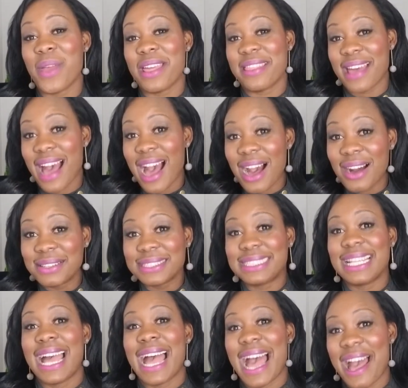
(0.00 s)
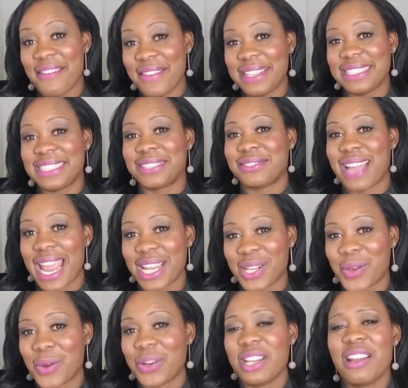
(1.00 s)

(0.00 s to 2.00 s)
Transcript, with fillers: without having to write code.